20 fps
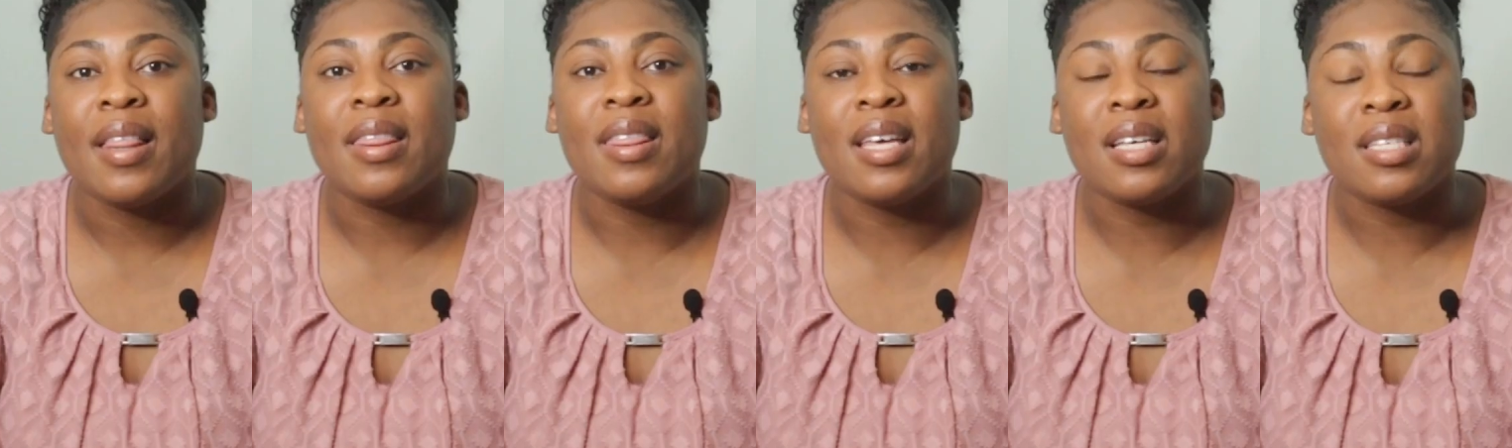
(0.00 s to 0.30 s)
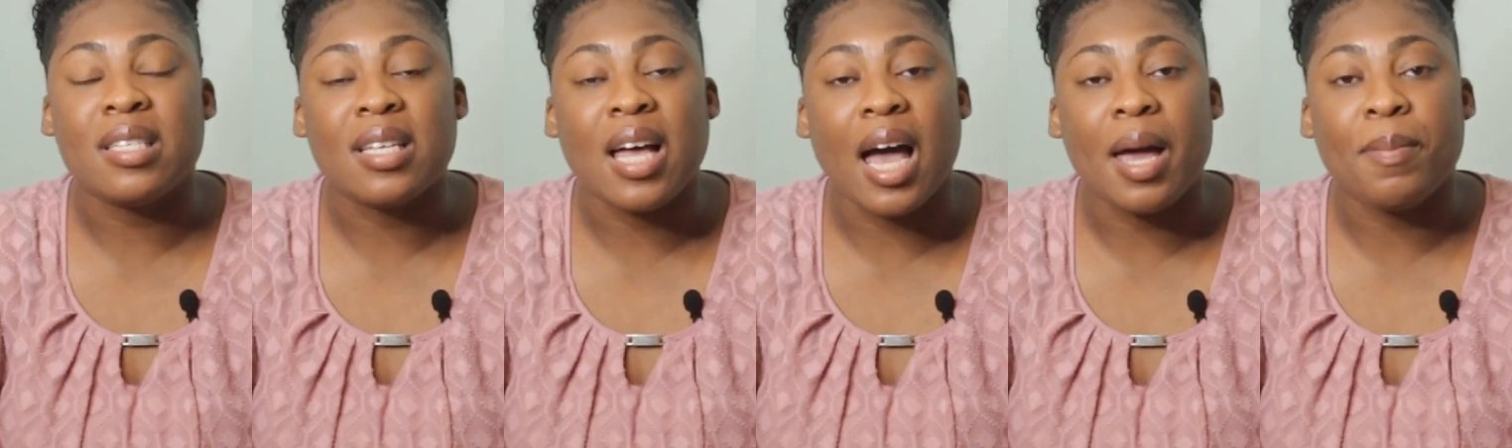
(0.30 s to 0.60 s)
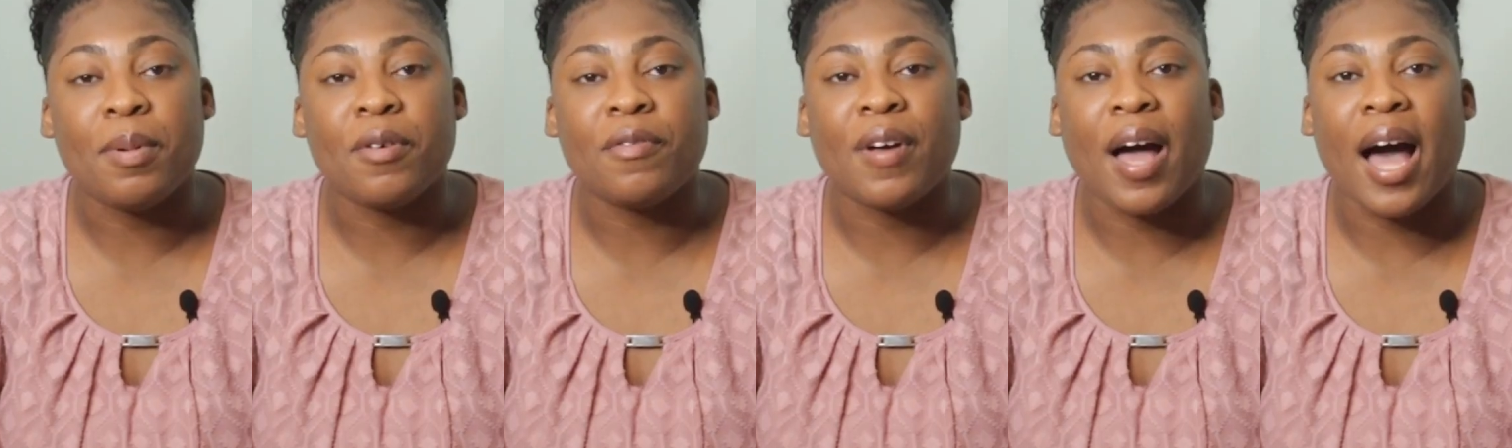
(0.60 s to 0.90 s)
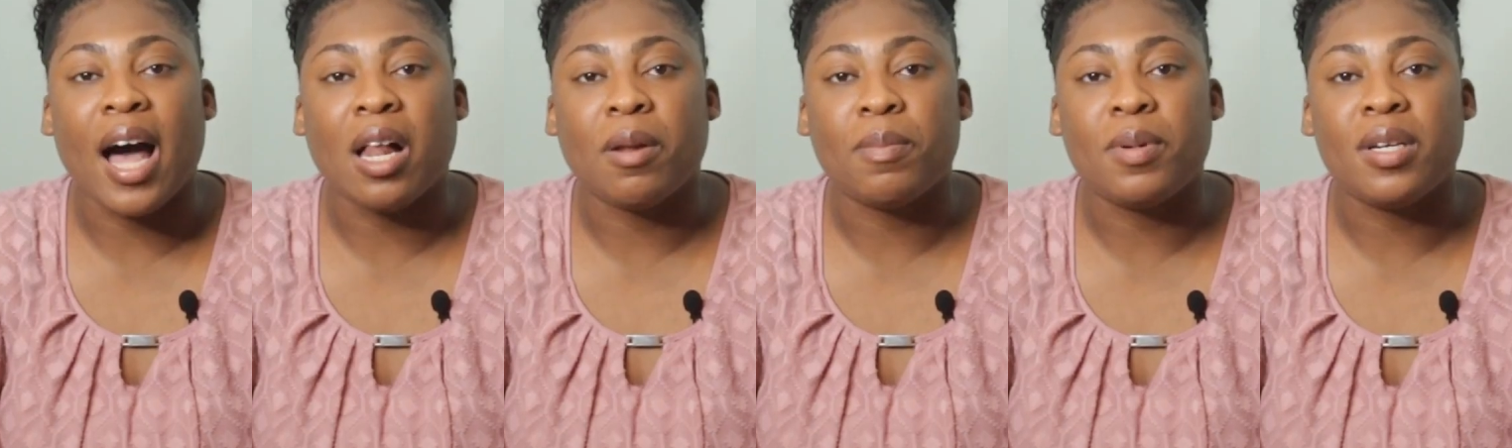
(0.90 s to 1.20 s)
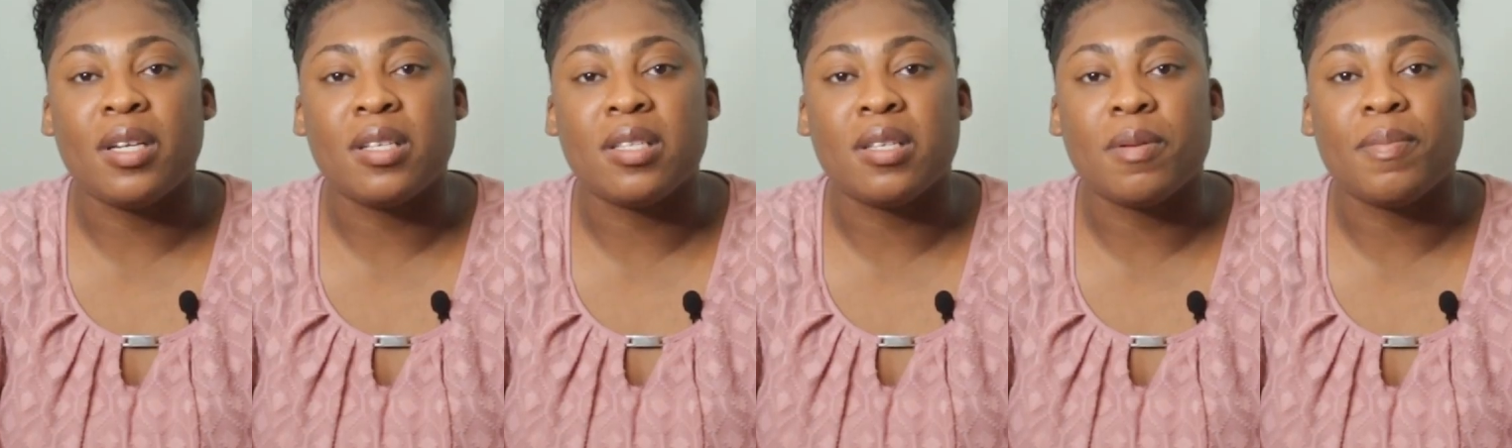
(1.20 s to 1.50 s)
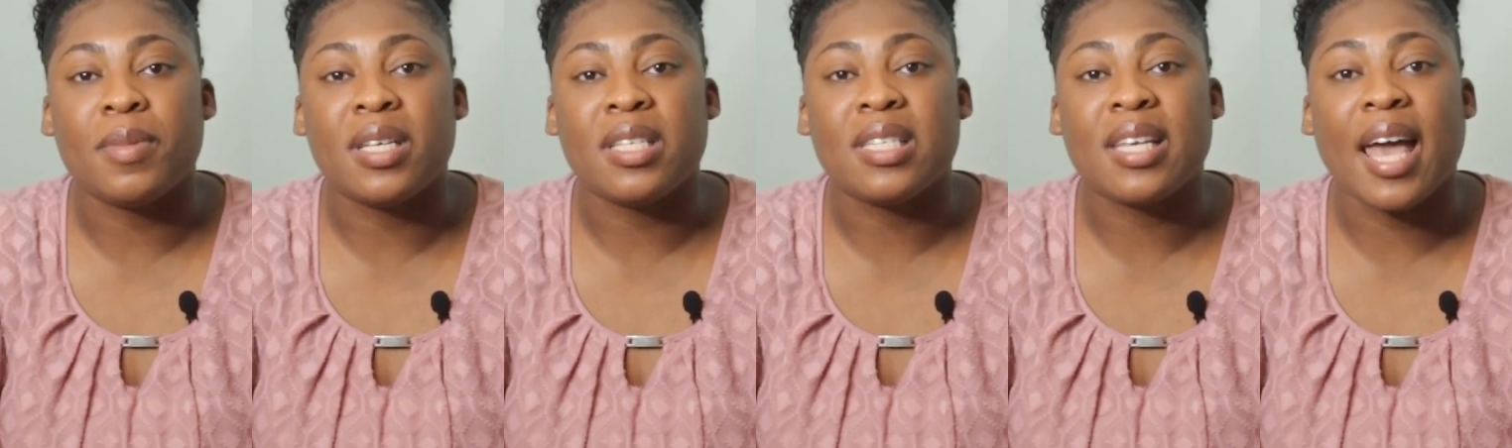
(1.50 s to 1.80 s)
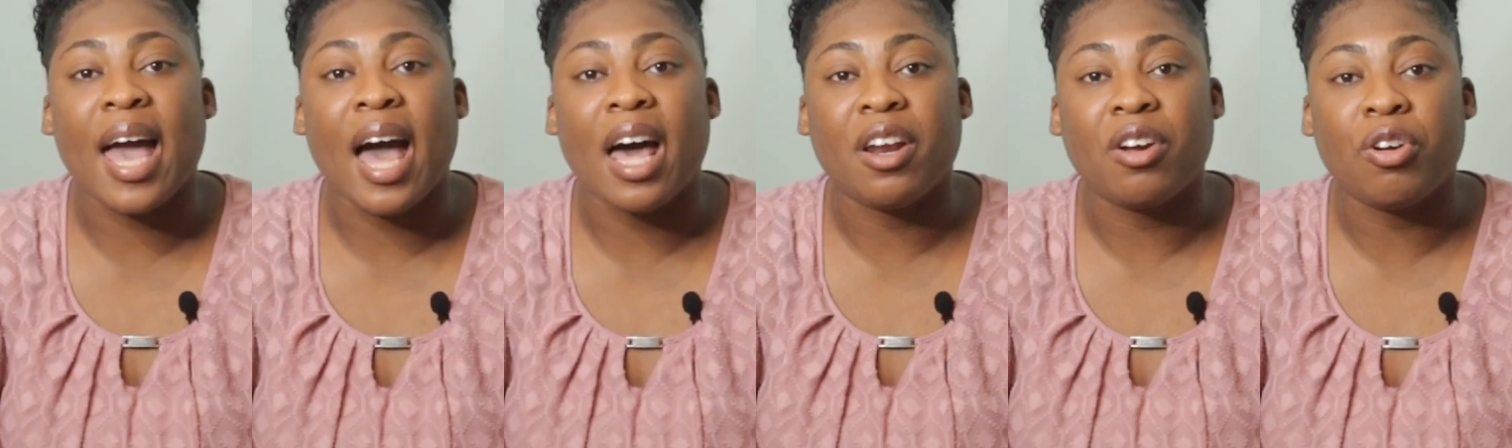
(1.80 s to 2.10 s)
This type of albinism is
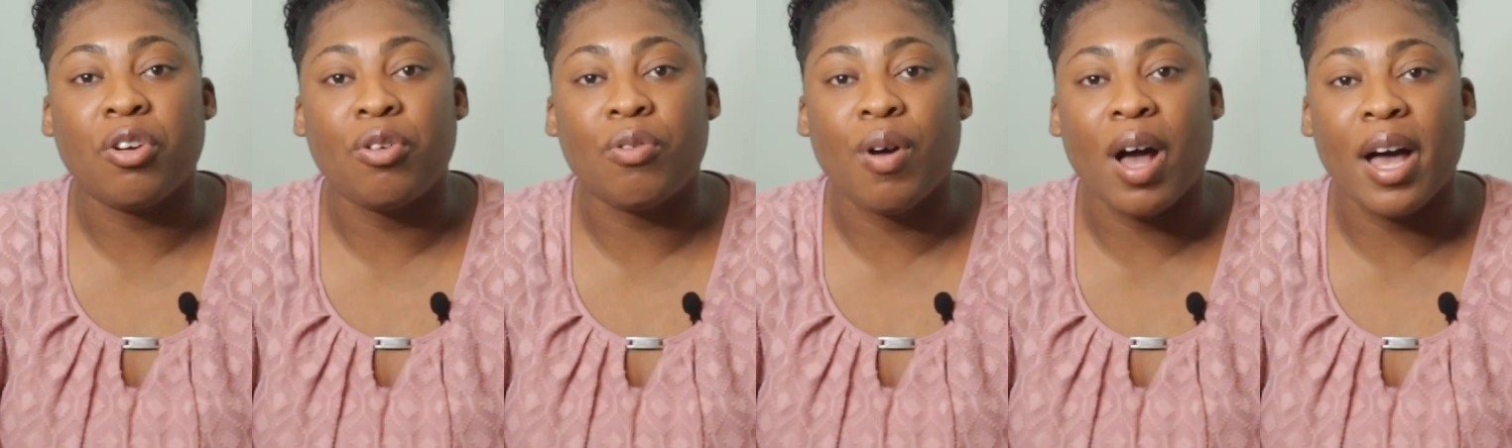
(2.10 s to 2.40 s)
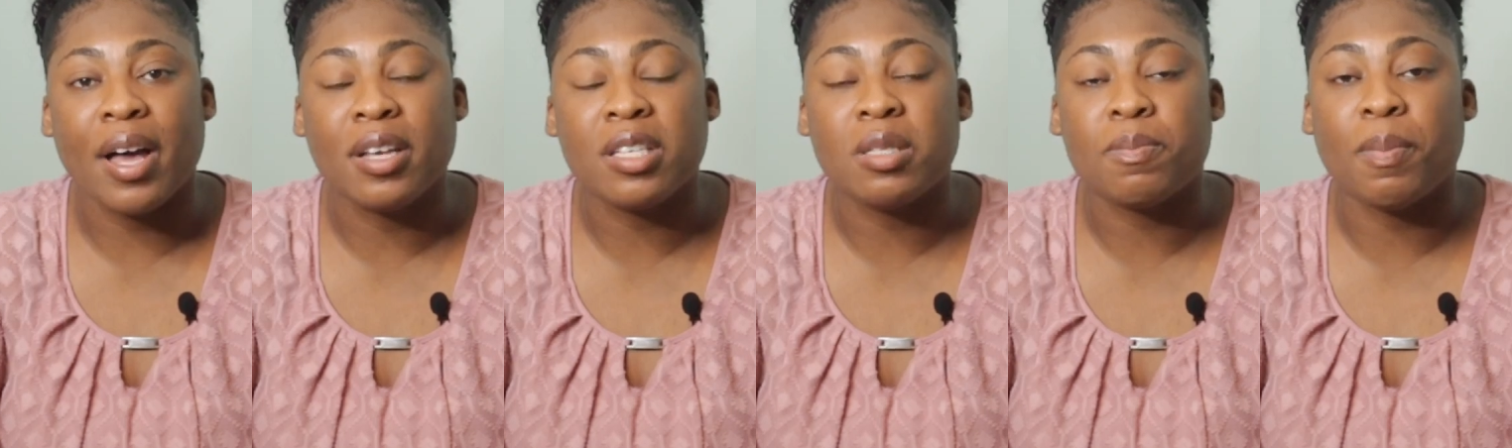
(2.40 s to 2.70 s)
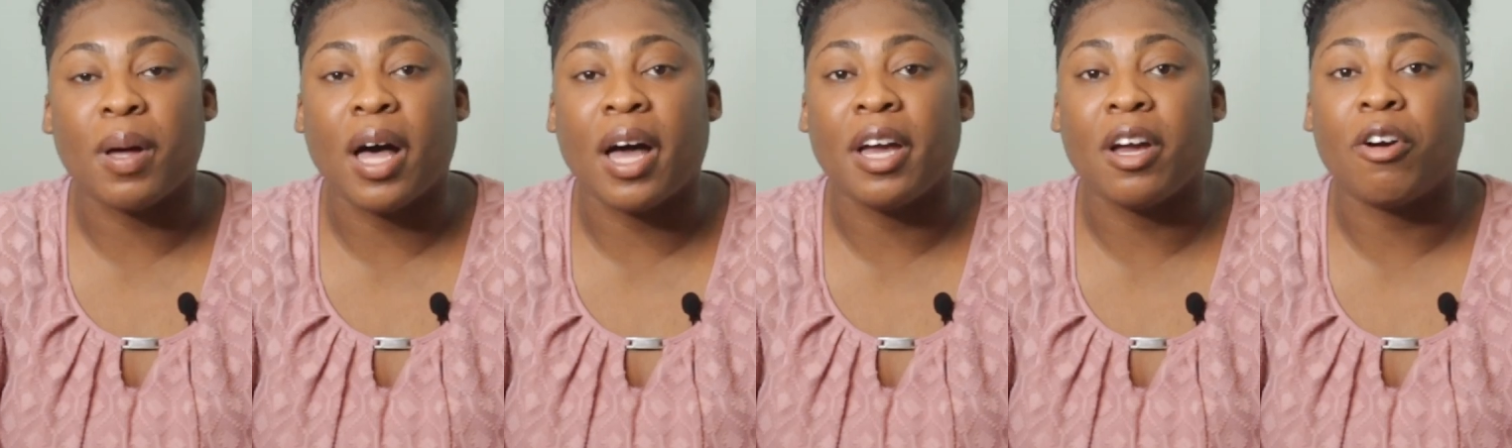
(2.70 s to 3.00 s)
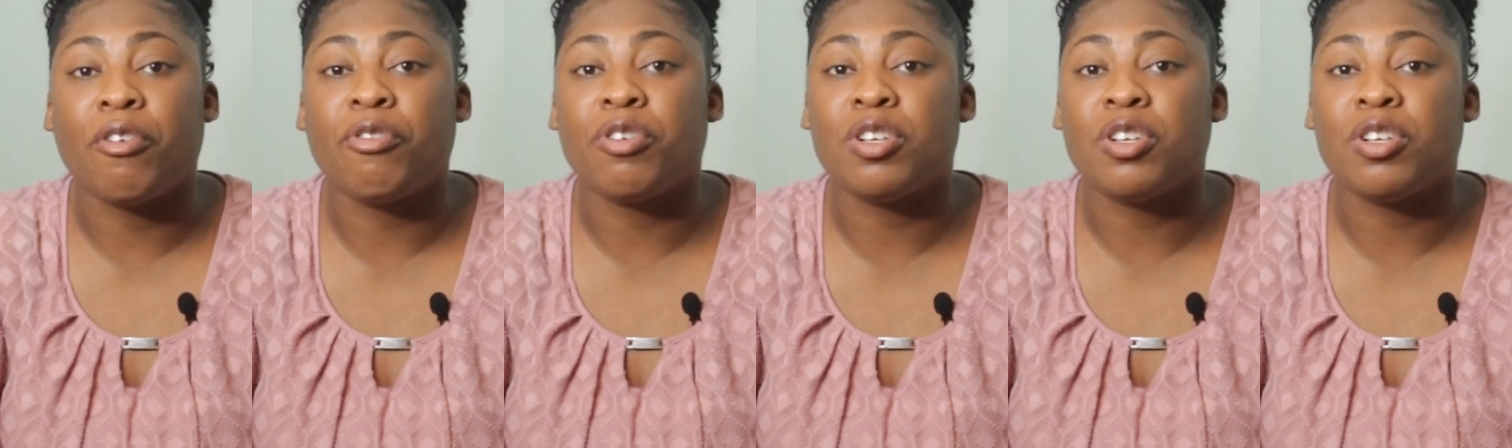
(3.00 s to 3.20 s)
categorized by a